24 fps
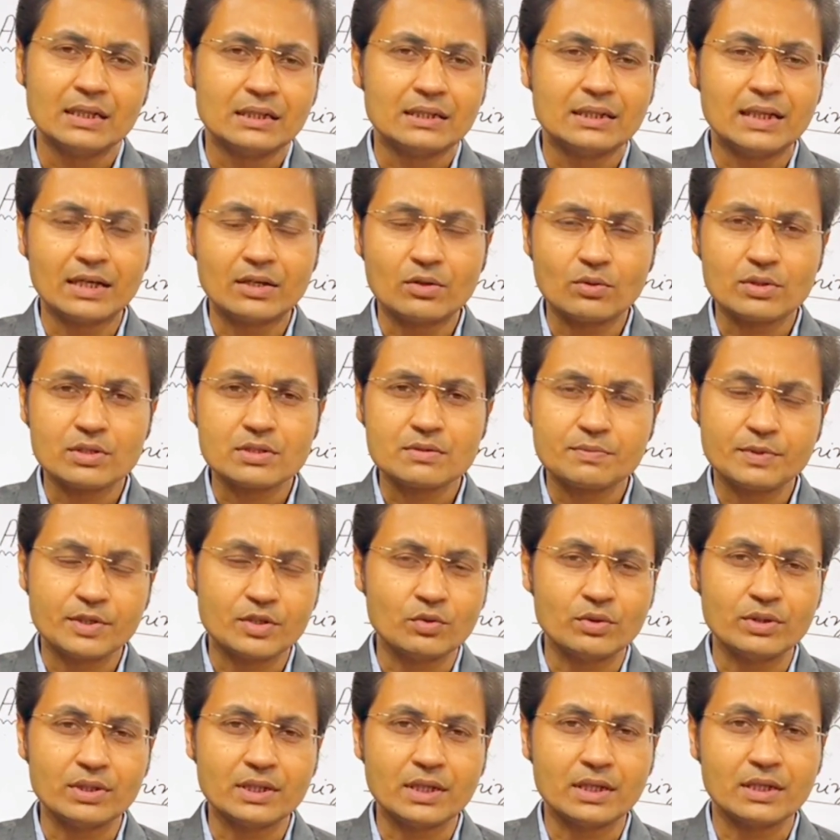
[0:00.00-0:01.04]
that was
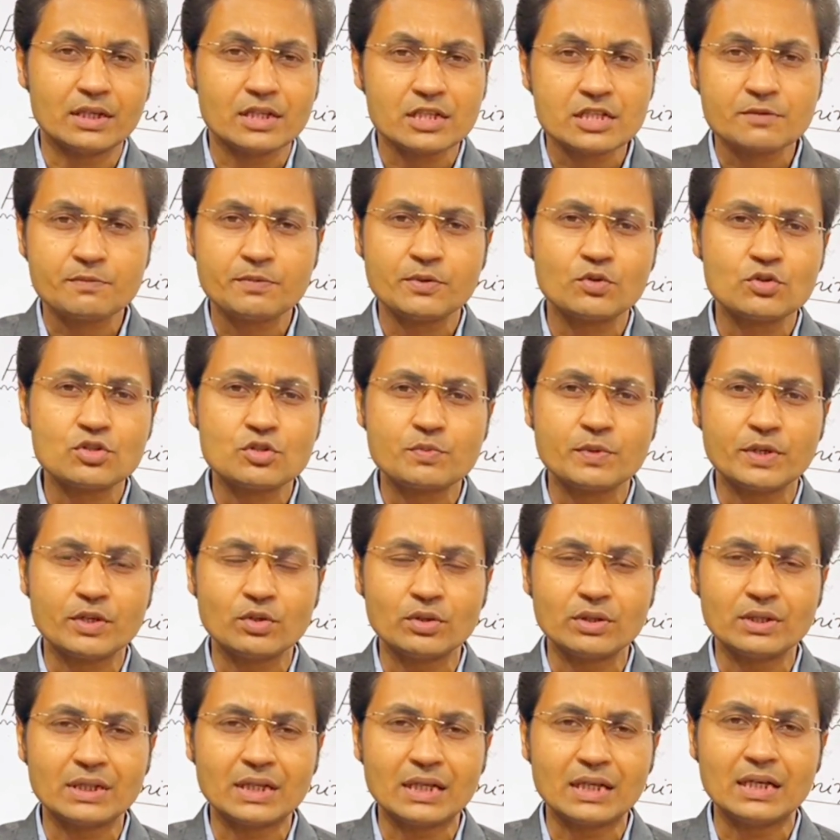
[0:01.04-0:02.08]
between the disputes
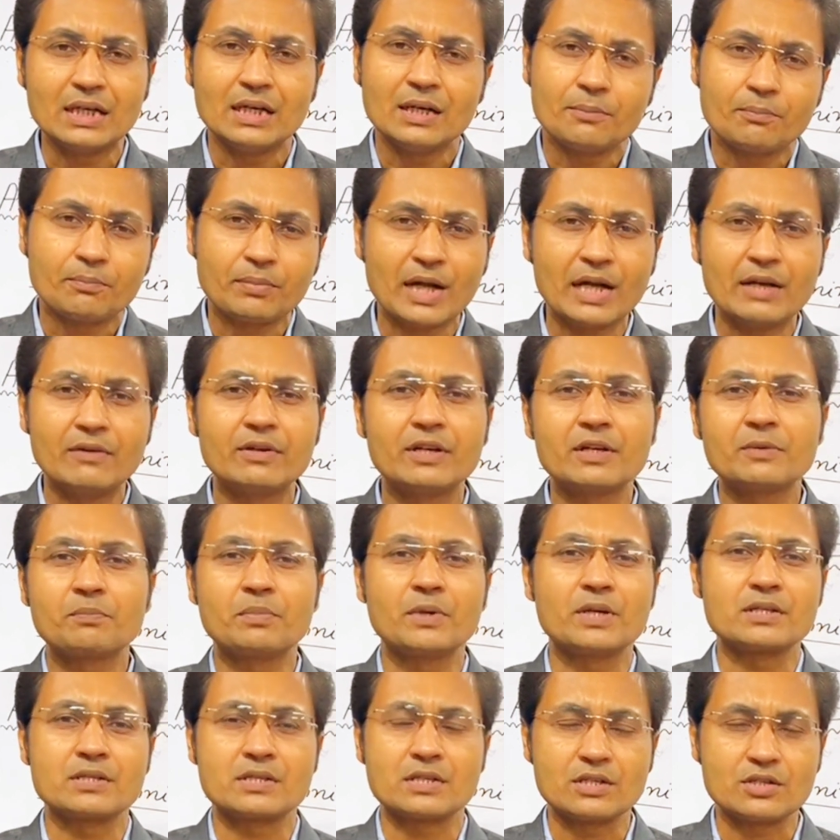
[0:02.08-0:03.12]
between the private
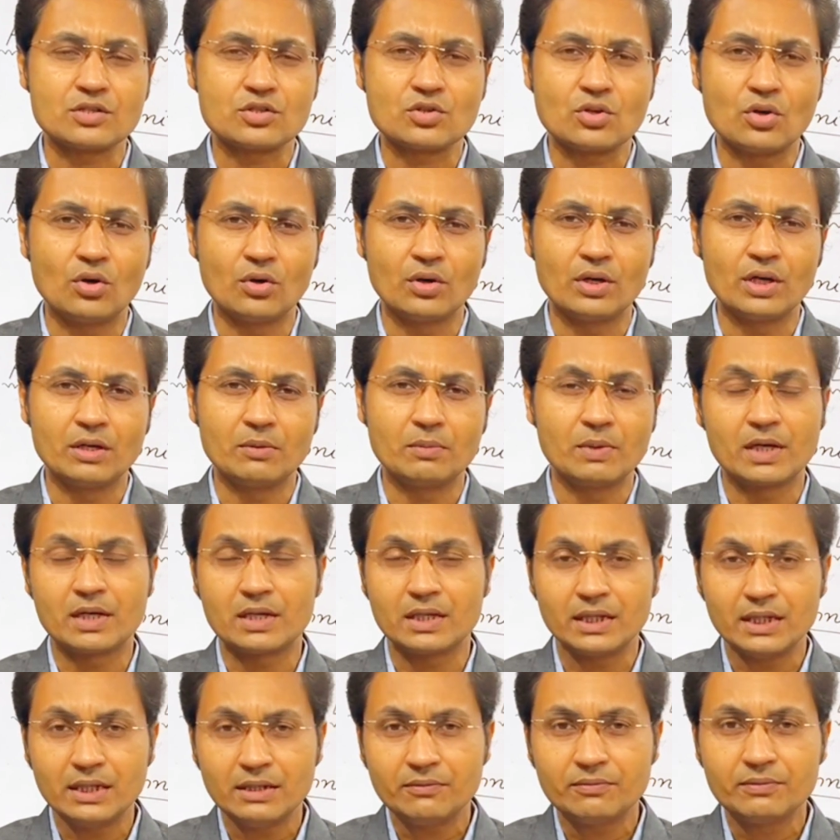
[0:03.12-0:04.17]
persons only.
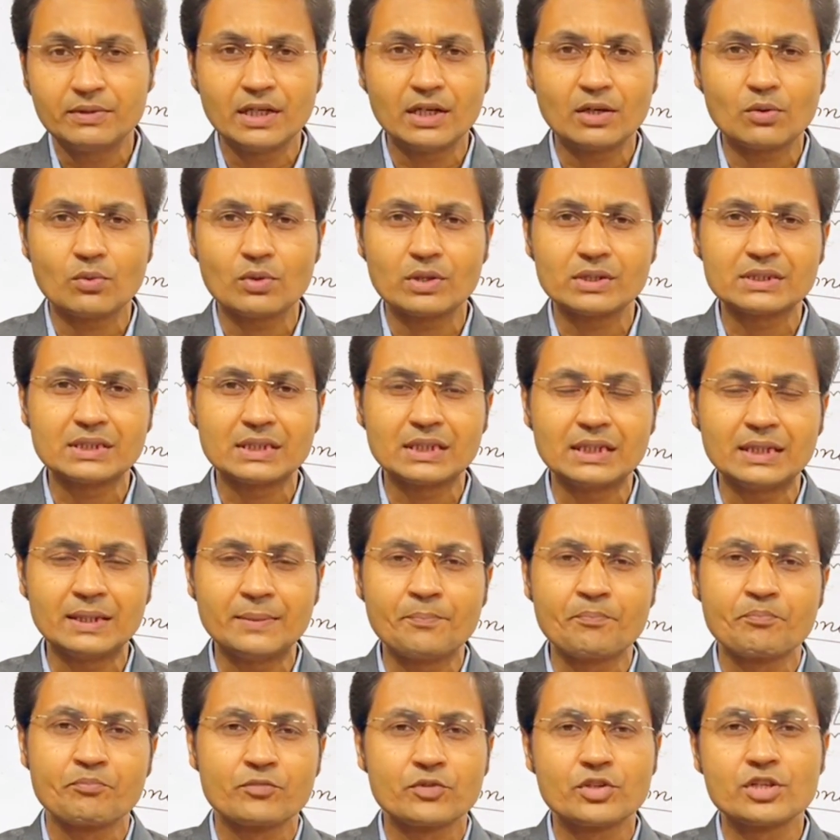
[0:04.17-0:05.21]
But if there was any
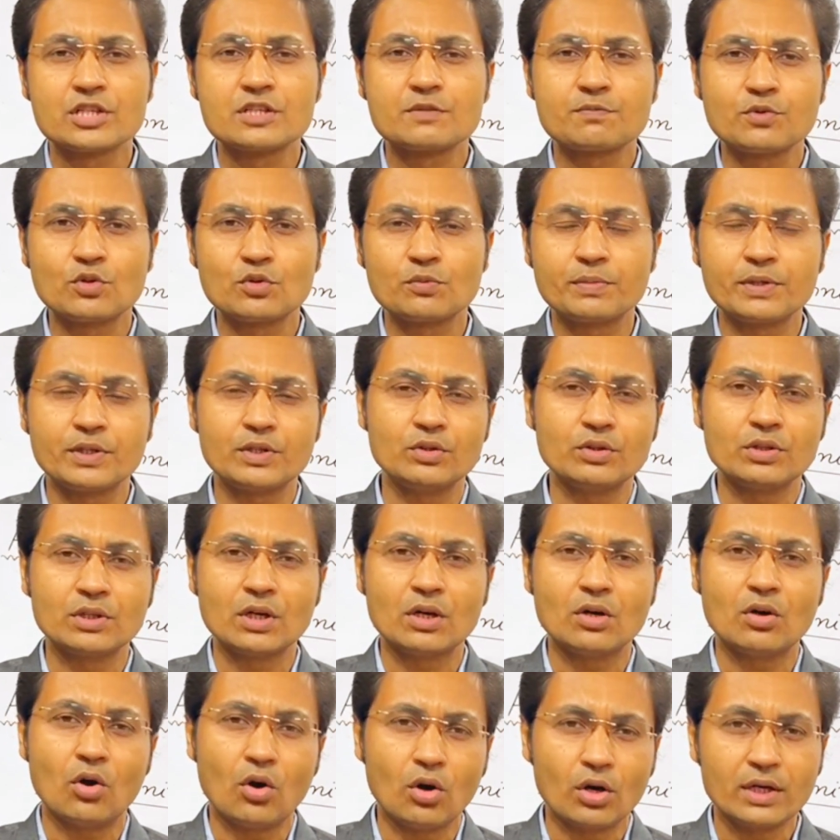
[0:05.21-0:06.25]
dispute between the
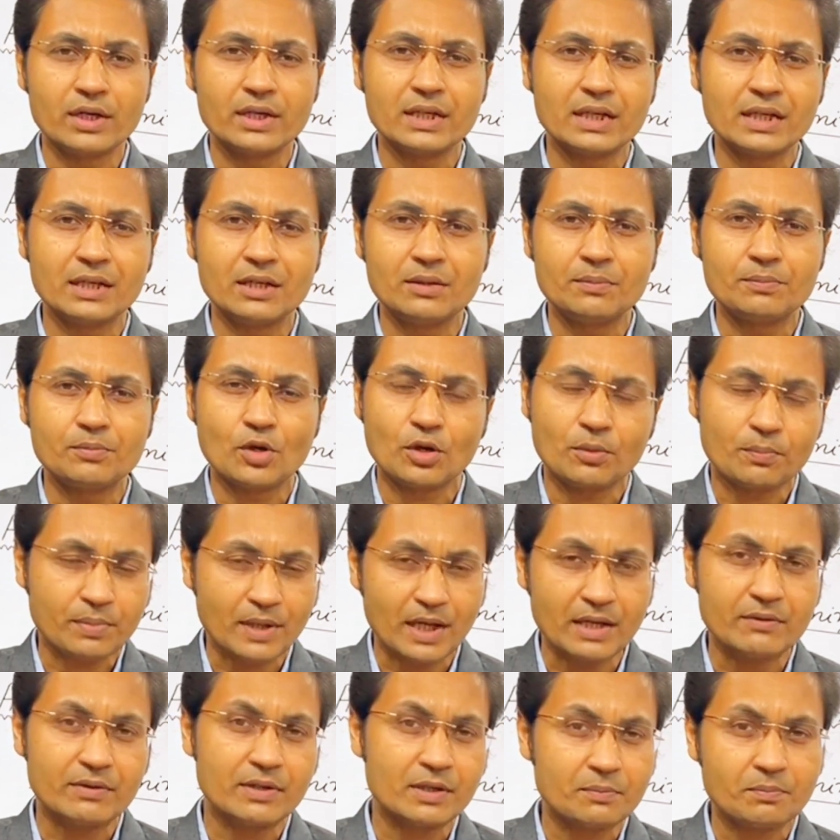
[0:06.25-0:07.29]
ordinary or
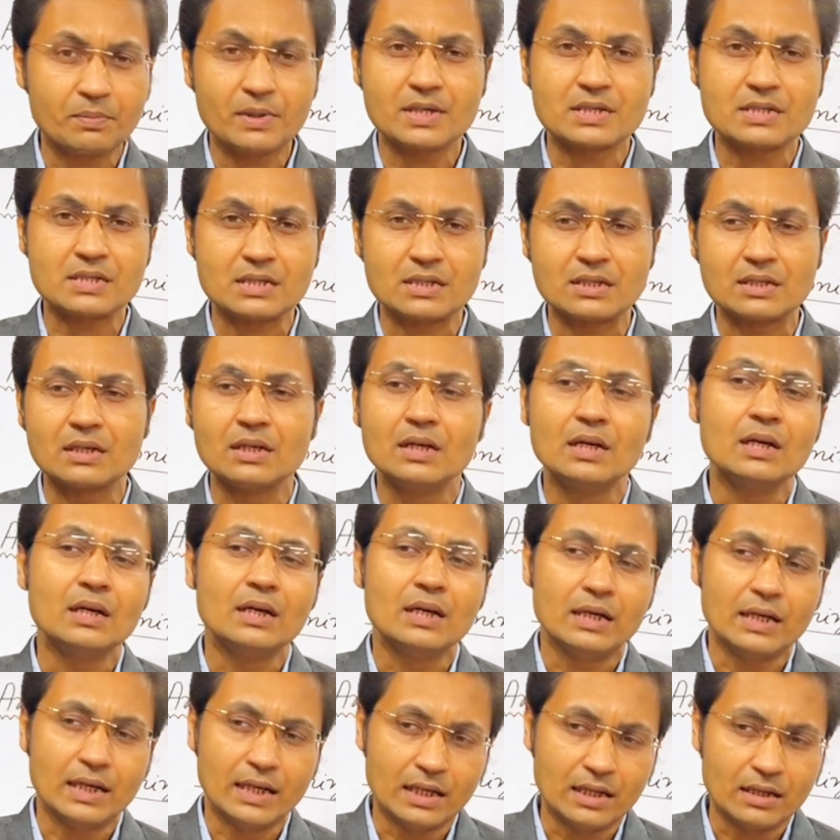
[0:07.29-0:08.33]
private person
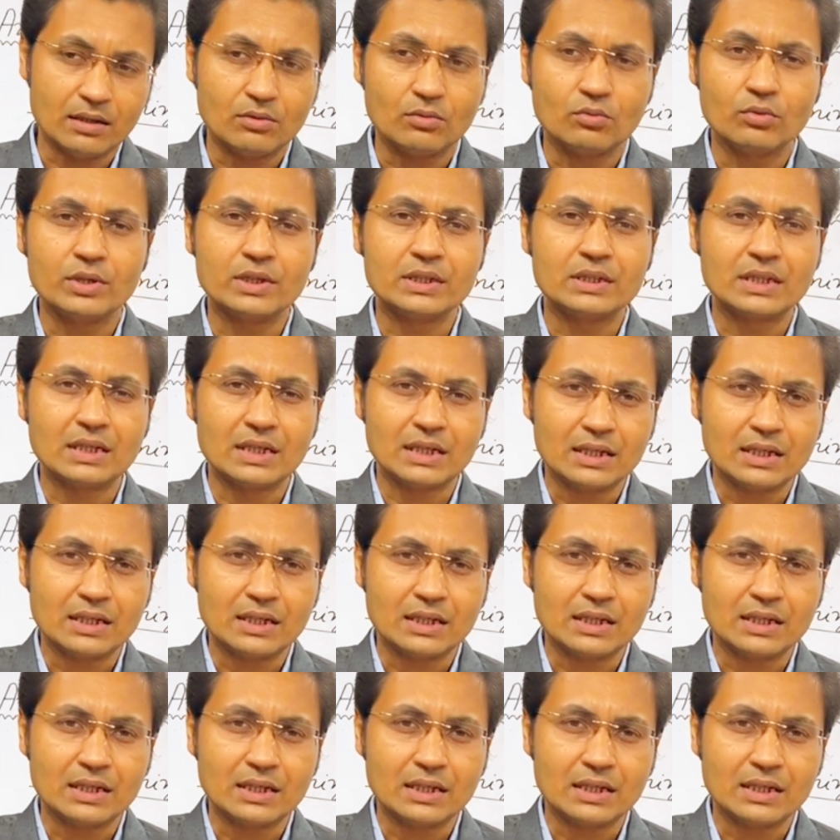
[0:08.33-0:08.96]
with